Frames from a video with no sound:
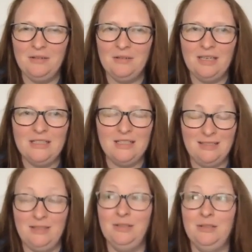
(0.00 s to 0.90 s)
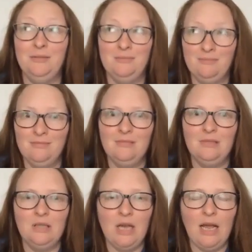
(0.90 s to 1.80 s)
Granges do
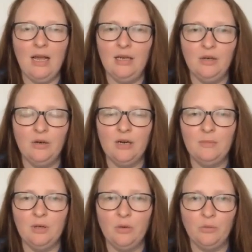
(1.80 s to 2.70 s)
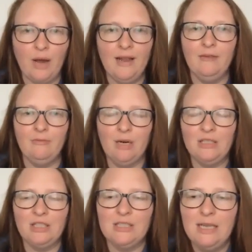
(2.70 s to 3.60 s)
an incredible array of
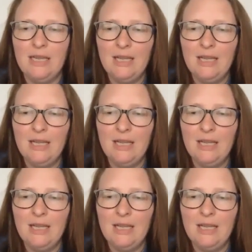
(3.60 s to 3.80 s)
projects,